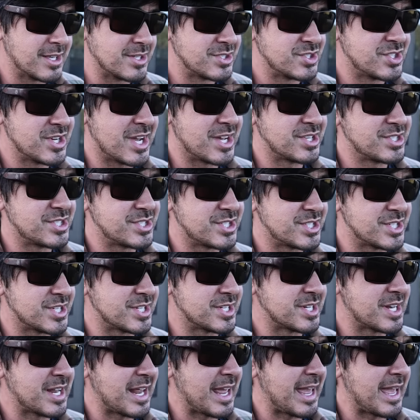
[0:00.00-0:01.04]

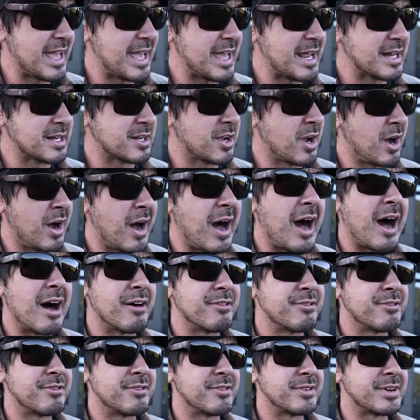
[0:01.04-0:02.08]
congestion and
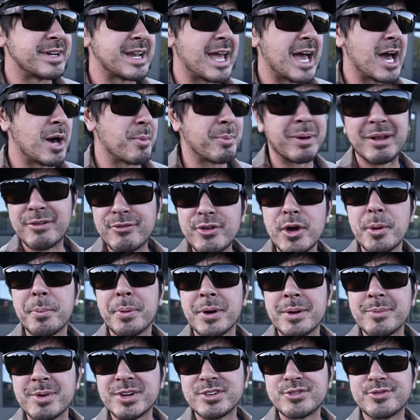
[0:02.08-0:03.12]
cough now, but I feel
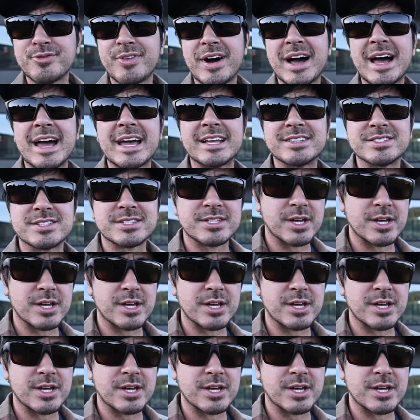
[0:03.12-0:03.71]
pretty much fine.